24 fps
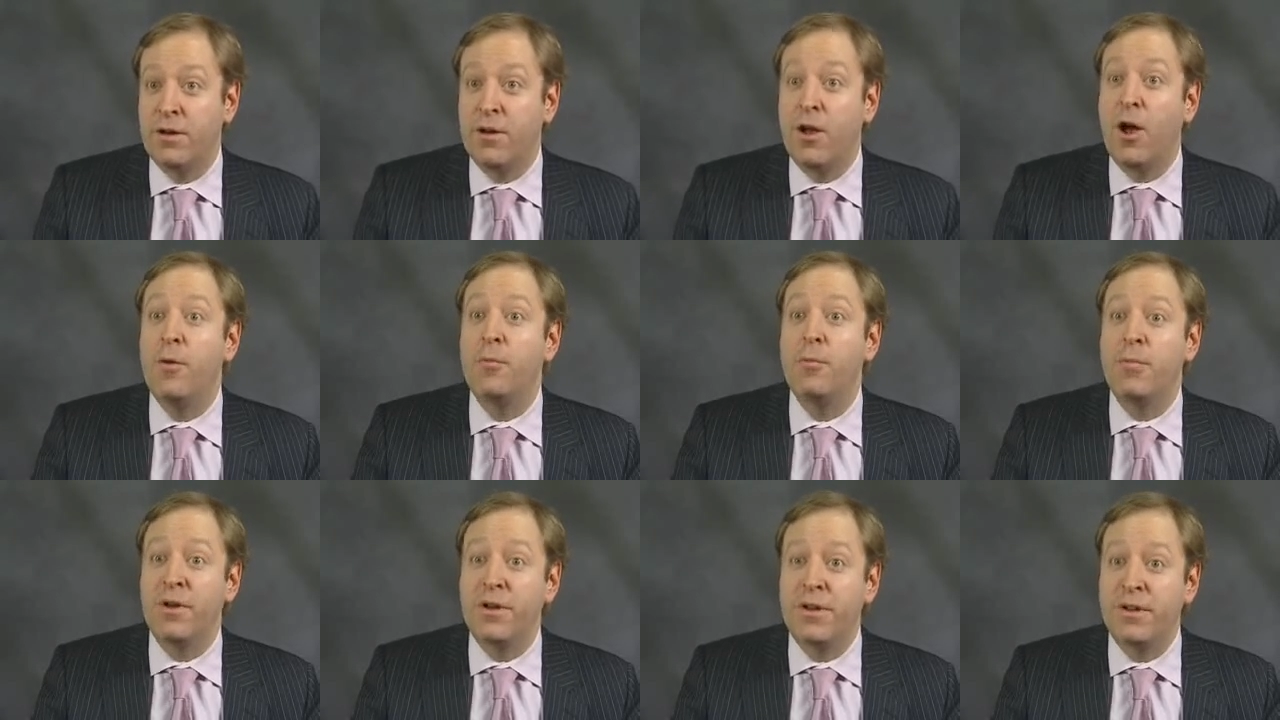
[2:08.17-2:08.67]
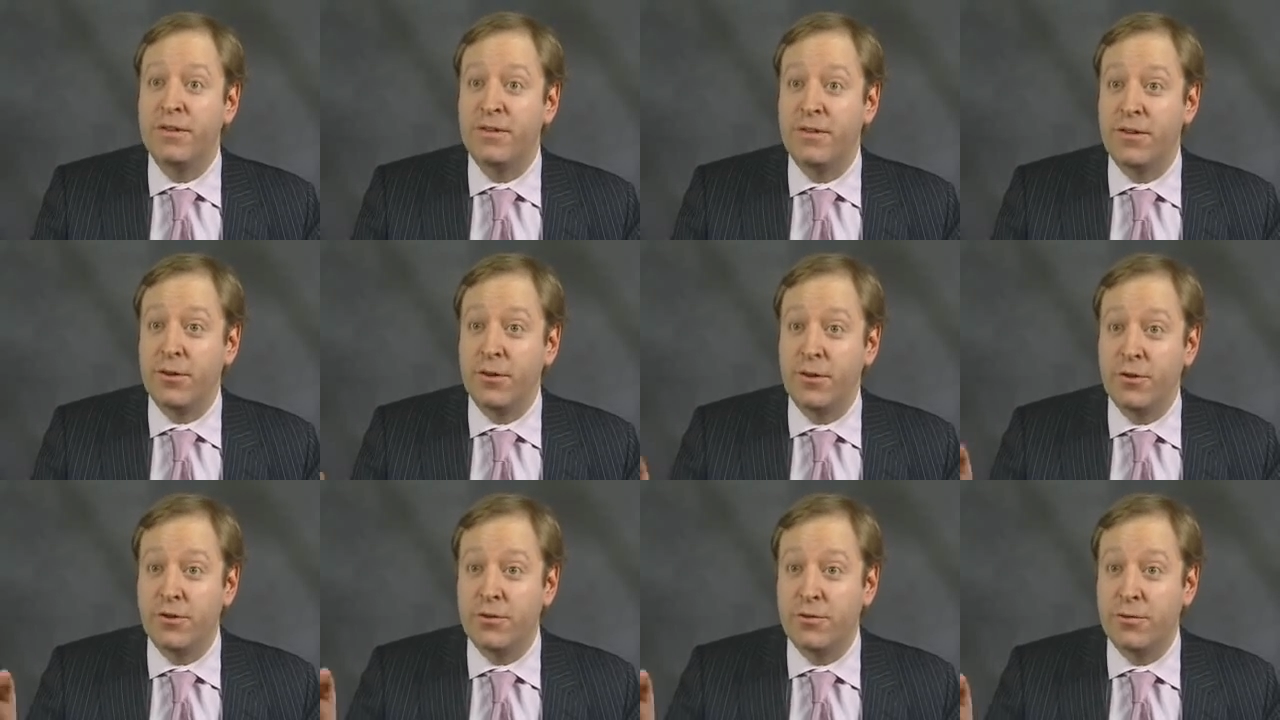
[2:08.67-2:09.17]
companies
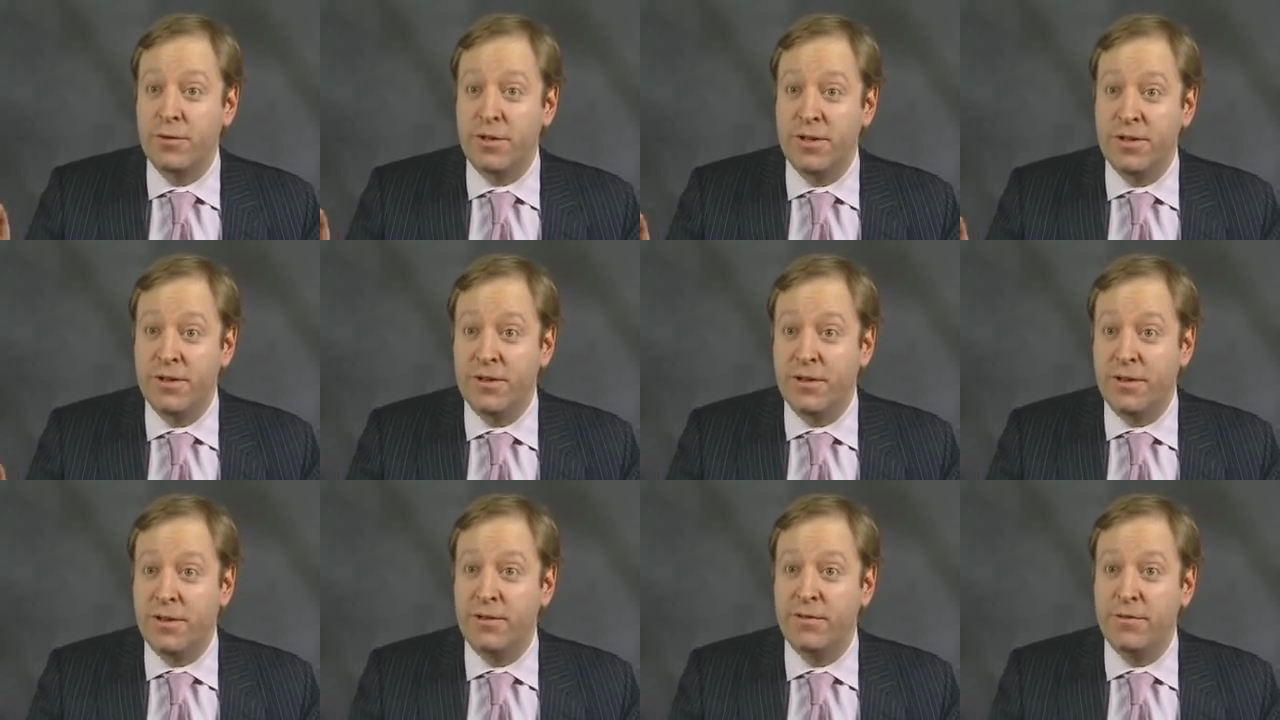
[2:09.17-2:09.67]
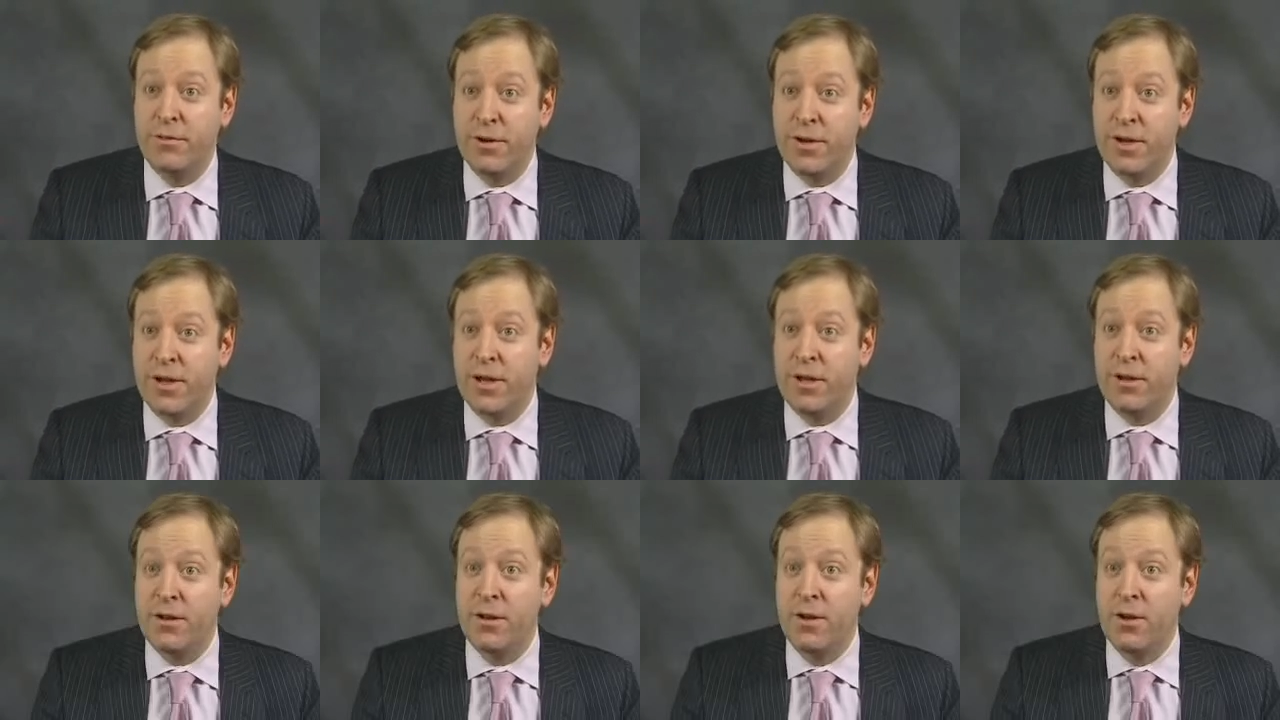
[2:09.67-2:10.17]
that are truly
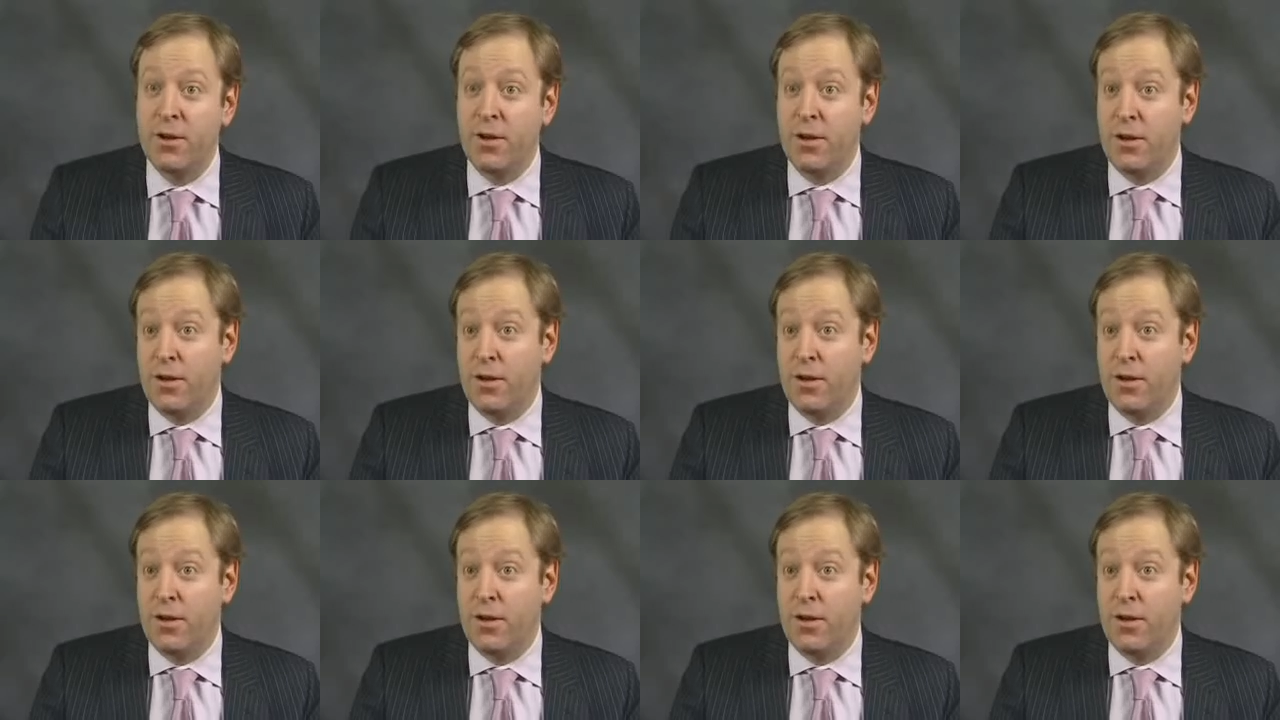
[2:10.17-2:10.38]
delivering it.